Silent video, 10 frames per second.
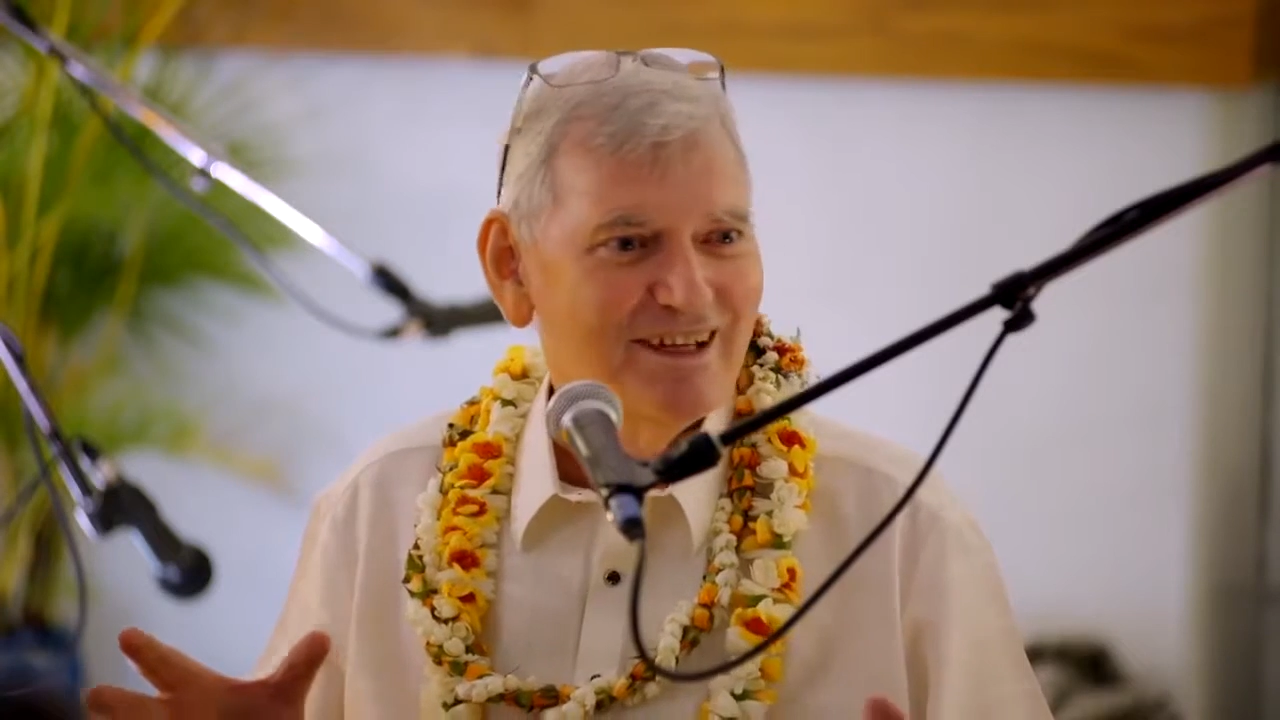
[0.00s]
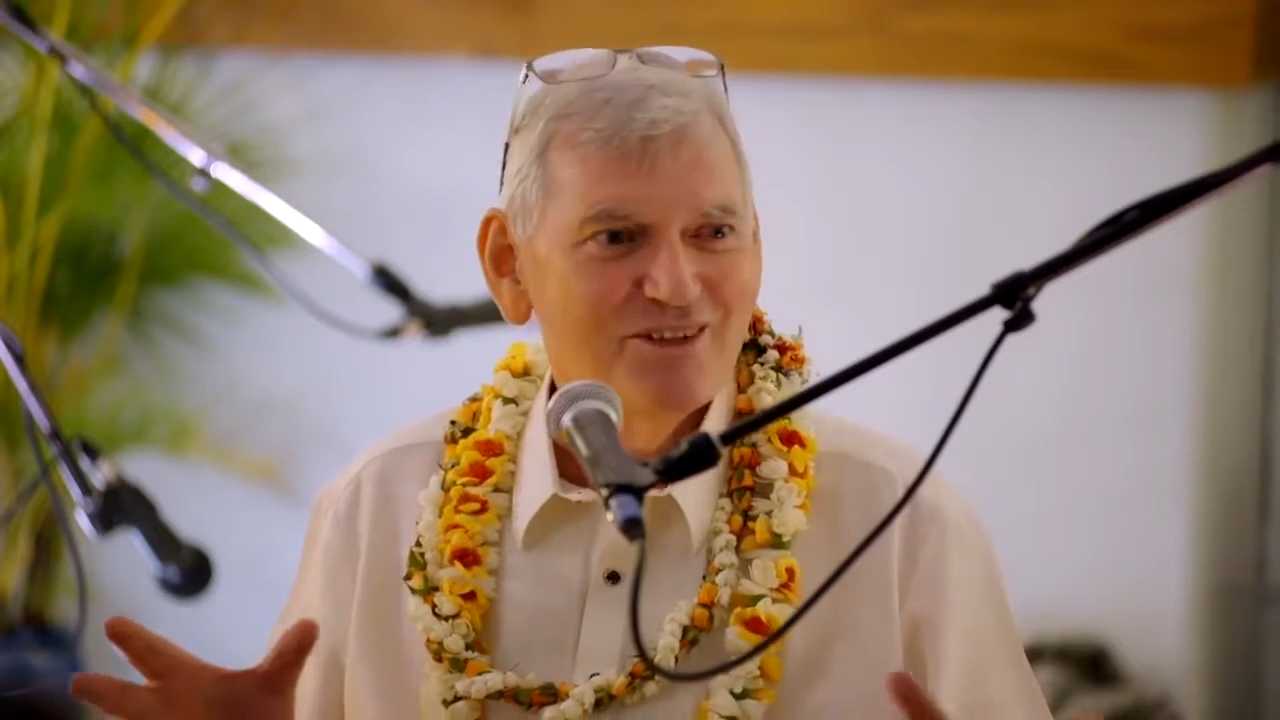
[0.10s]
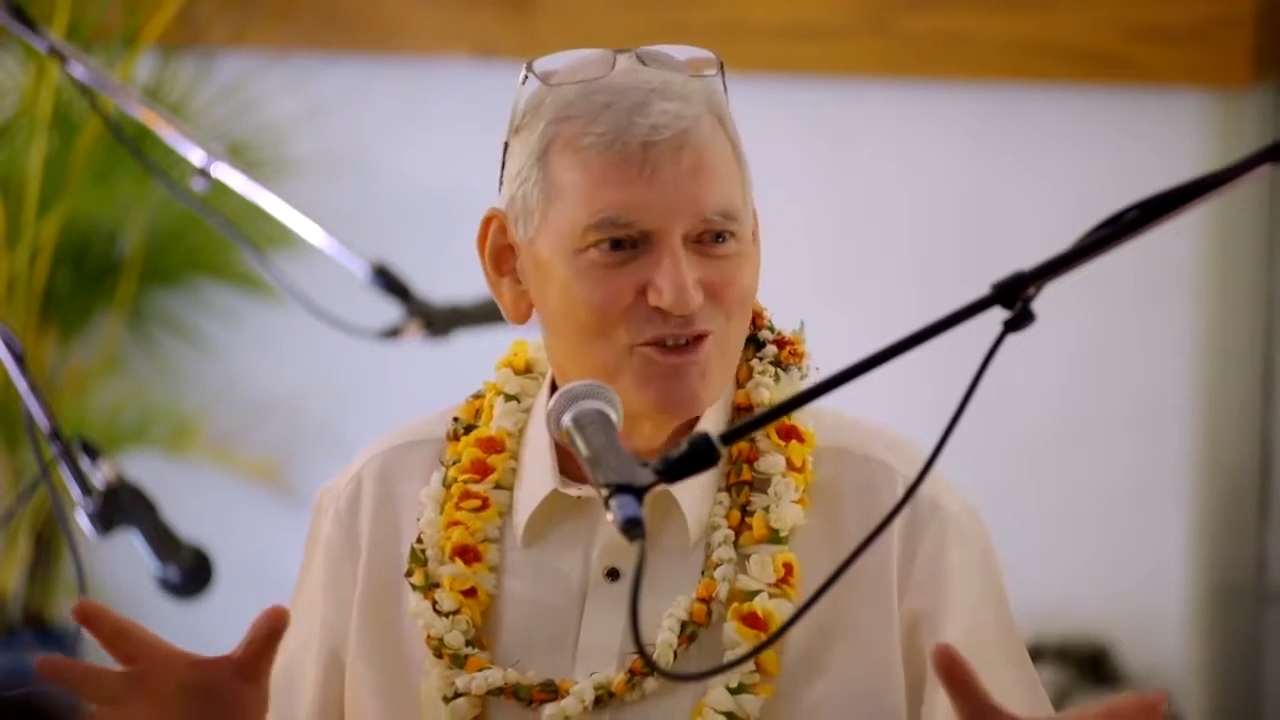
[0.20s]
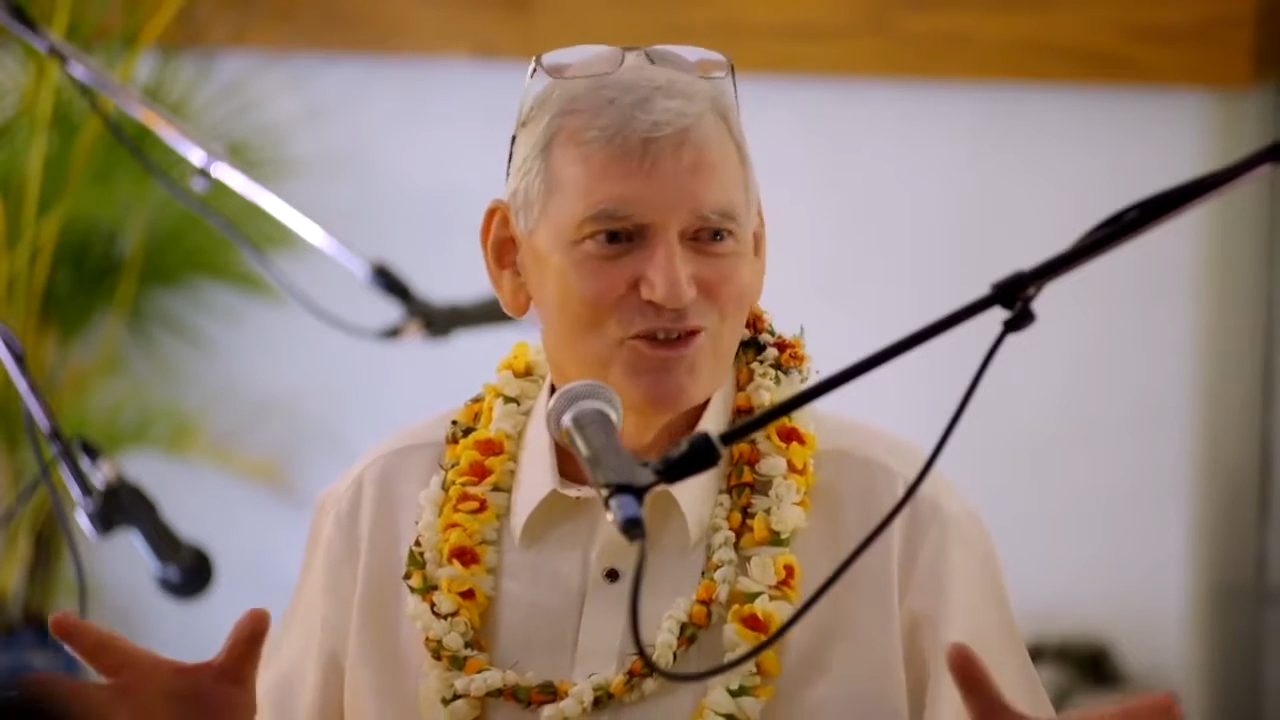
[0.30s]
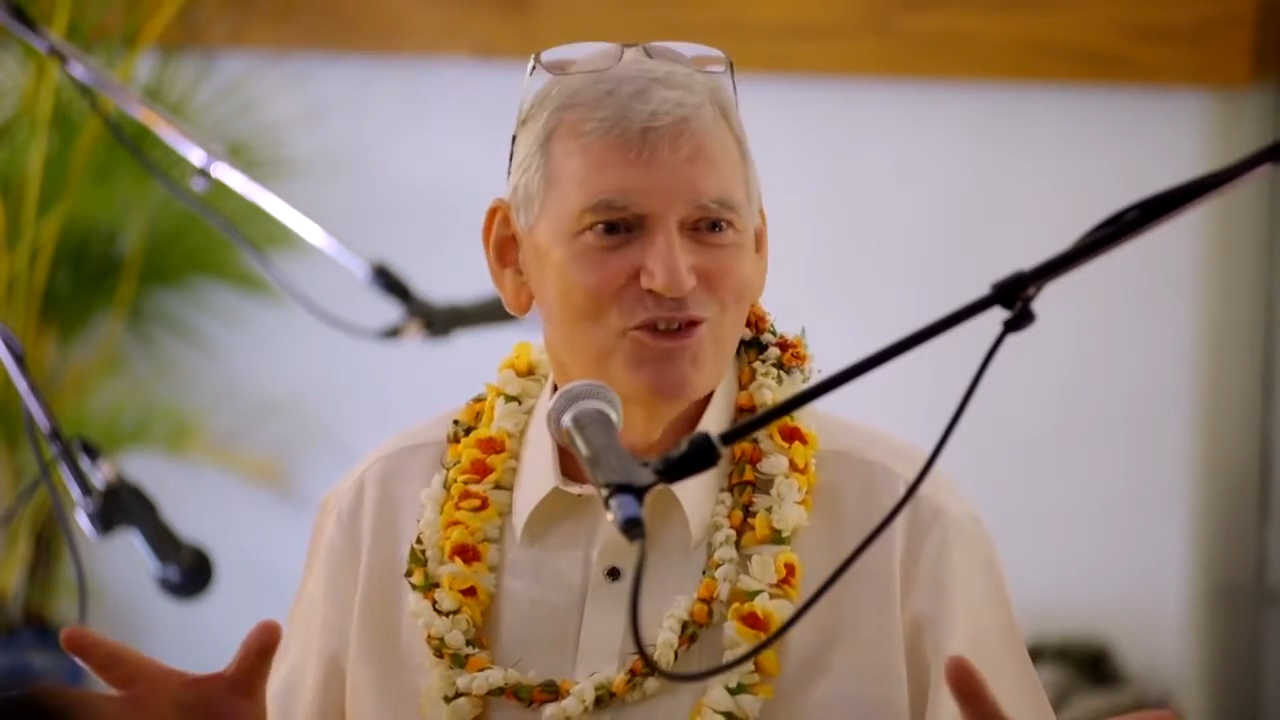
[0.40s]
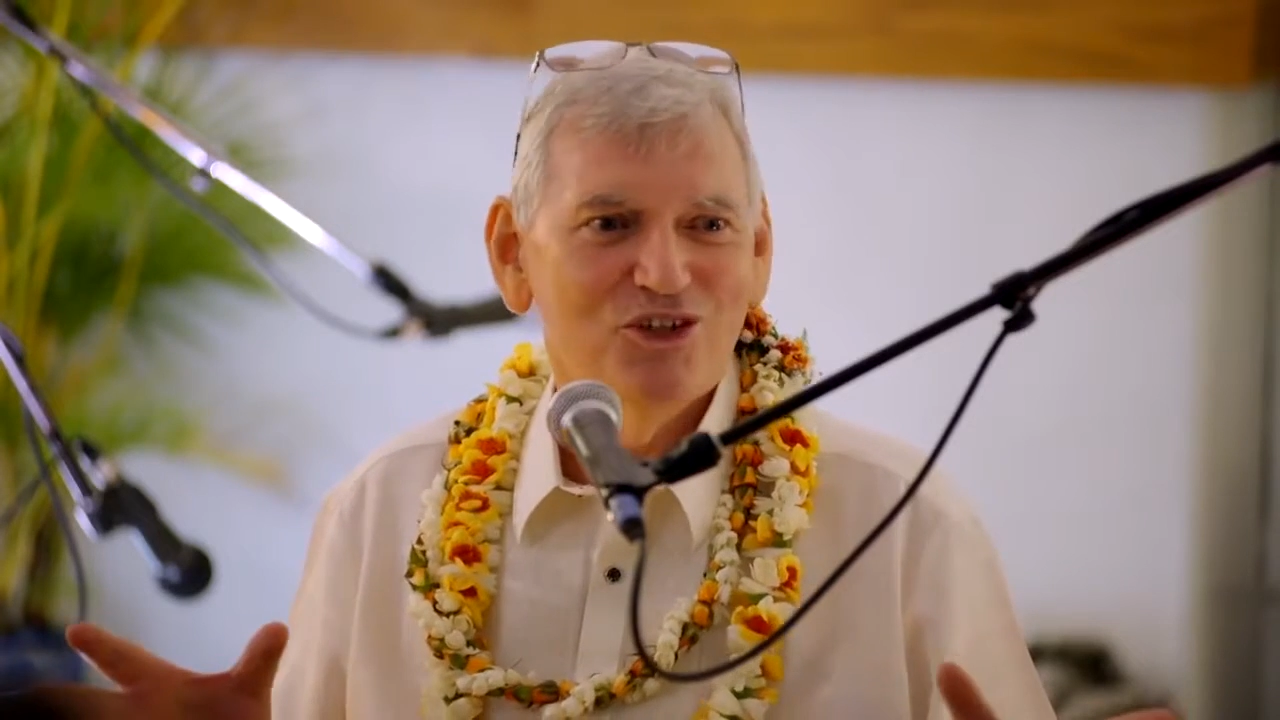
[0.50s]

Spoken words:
How does it